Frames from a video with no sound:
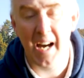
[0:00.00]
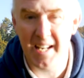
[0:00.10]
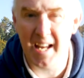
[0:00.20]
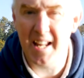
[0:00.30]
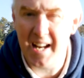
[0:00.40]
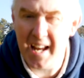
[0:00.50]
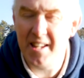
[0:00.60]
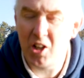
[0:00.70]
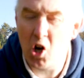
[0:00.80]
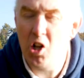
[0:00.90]
and then
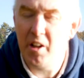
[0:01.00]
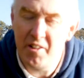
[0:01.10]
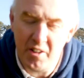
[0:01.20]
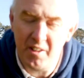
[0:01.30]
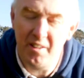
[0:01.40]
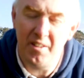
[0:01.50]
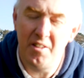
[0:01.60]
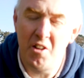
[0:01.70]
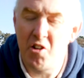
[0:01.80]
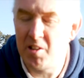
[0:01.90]
Annette, the call, the,
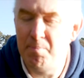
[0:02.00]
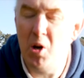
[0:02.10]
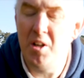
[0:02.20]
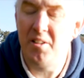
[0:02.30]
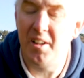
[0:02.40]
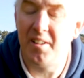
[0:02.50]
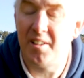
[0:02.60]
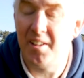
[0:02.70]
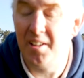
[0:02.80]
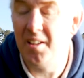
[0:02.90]
the response is...